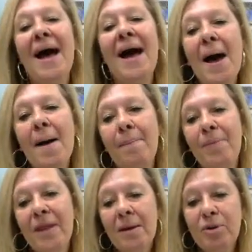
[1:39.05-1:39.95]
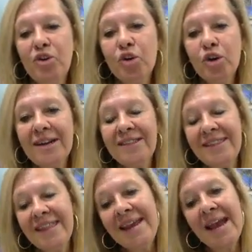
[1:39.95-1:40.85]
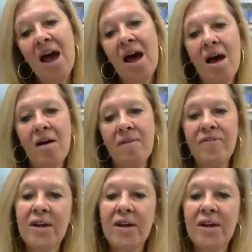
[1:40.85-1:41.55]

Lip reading: But you're going to think of